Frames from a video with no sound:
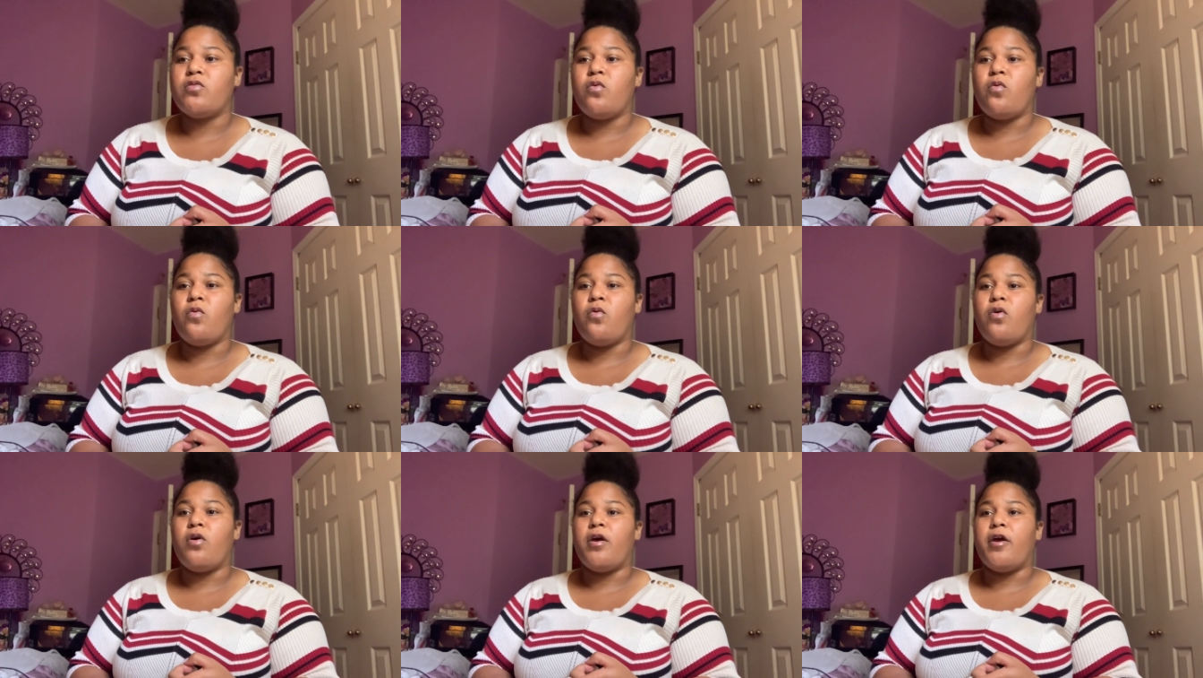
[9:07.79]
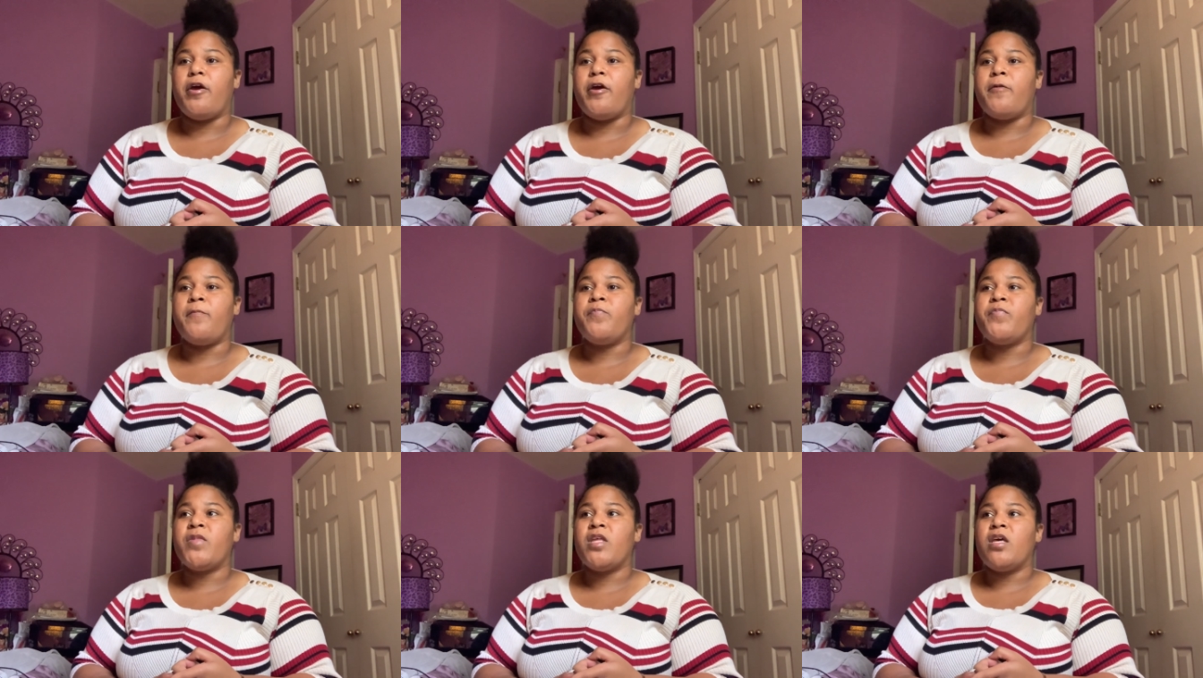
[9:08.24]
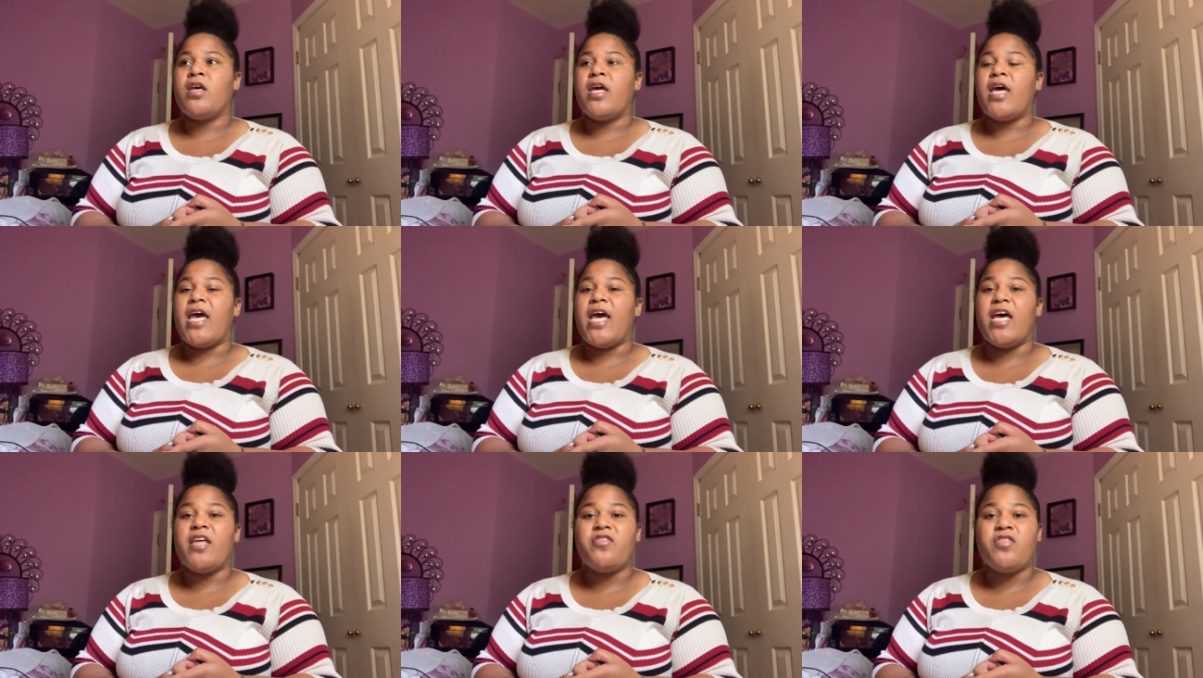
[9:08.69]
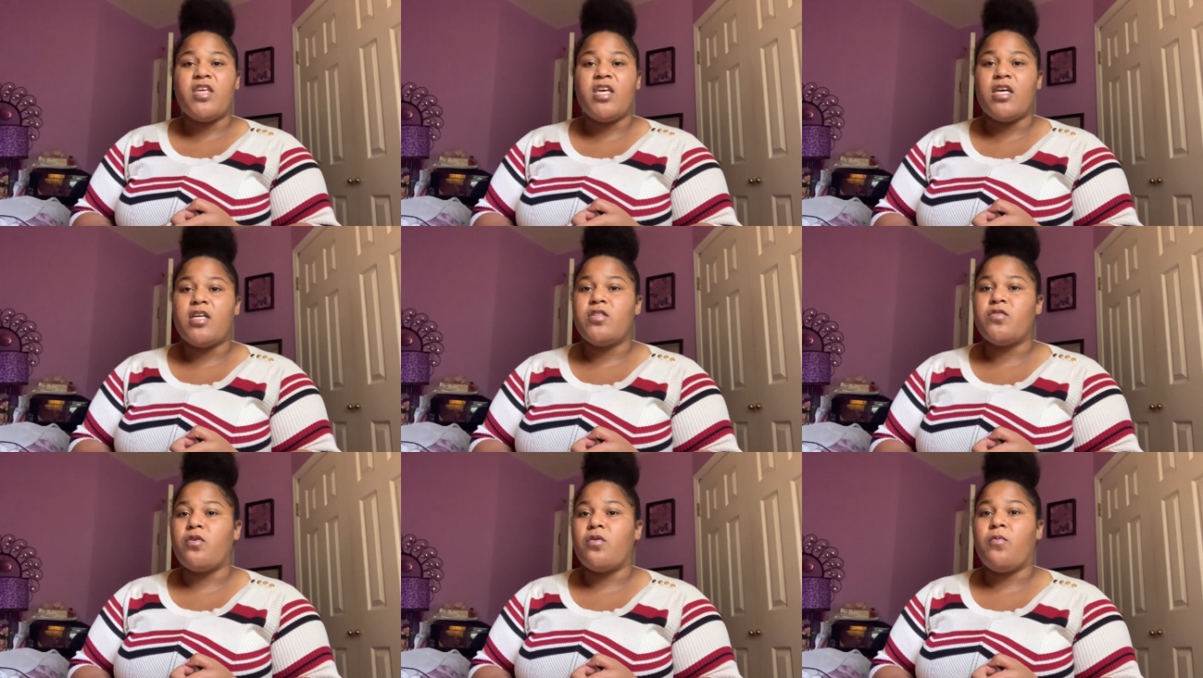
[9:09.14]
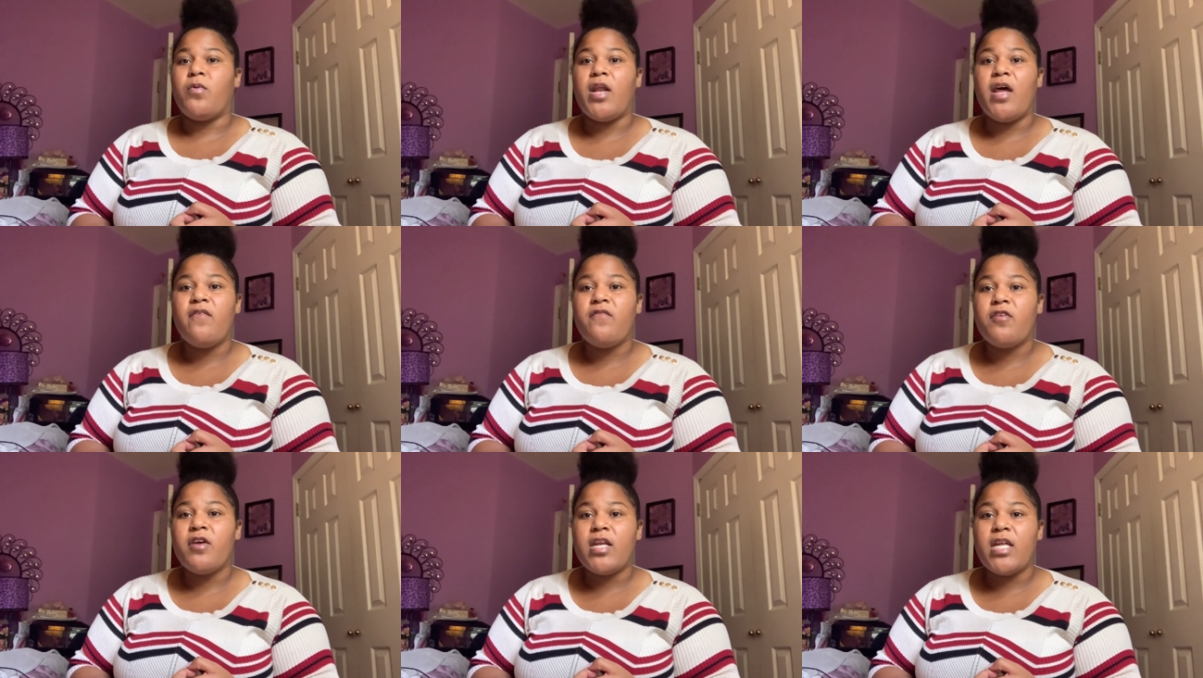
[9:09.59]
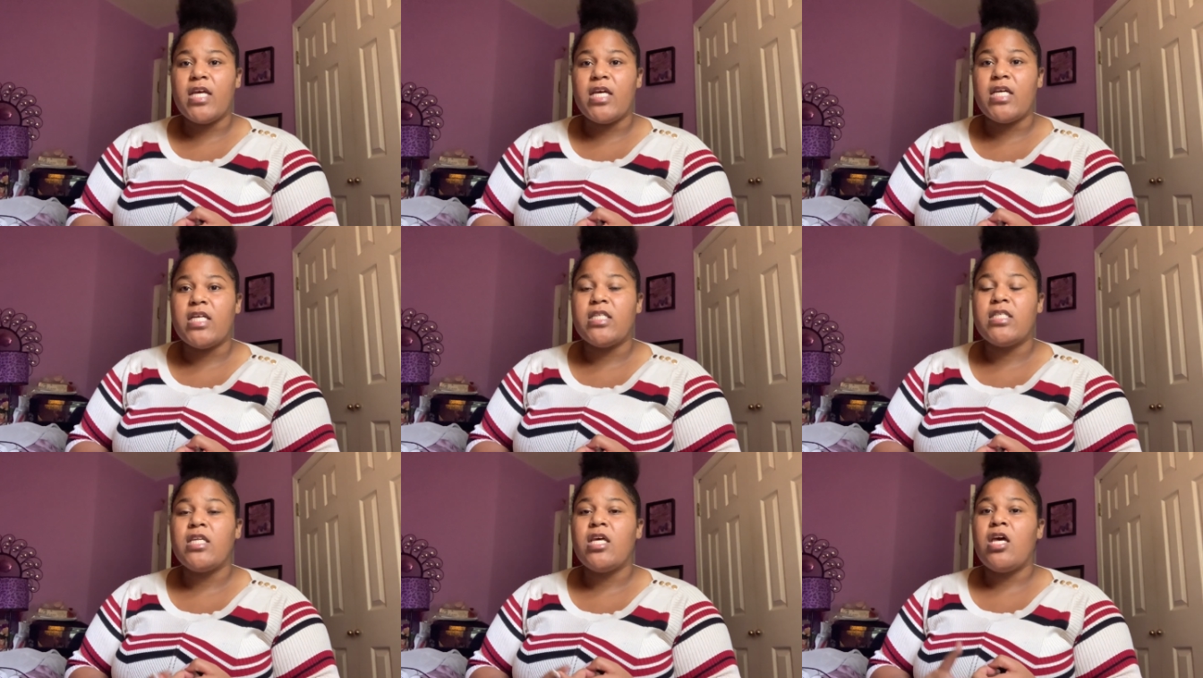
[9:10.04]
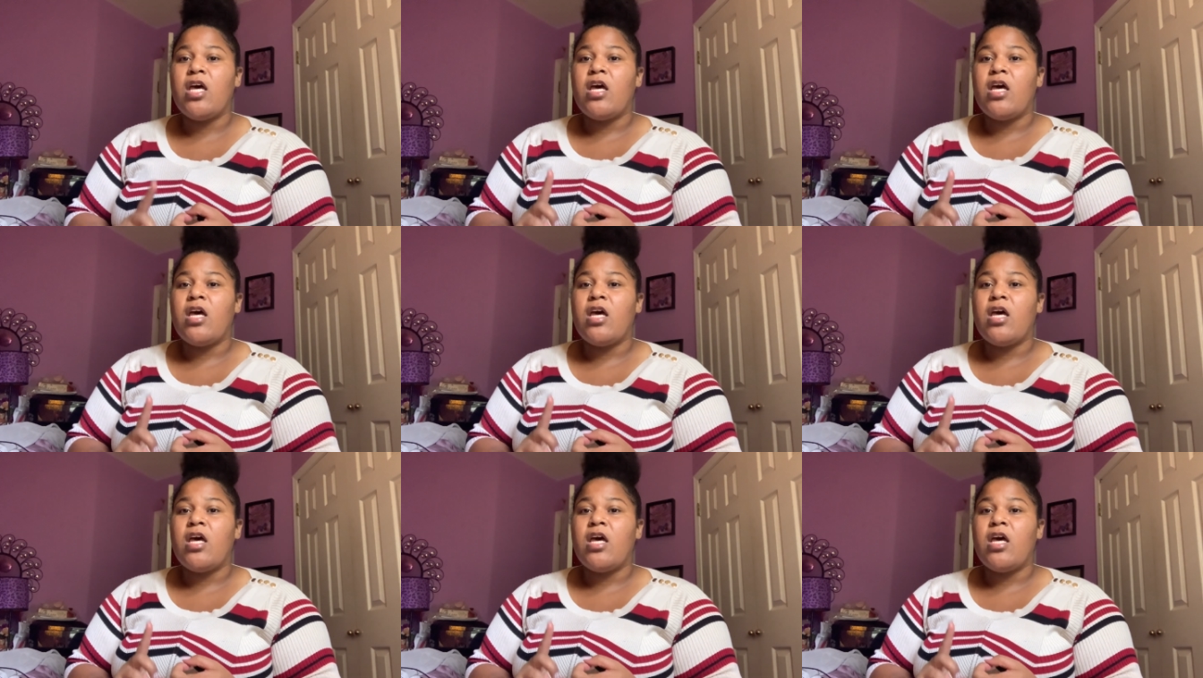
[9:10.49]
or ethics or whatever it is,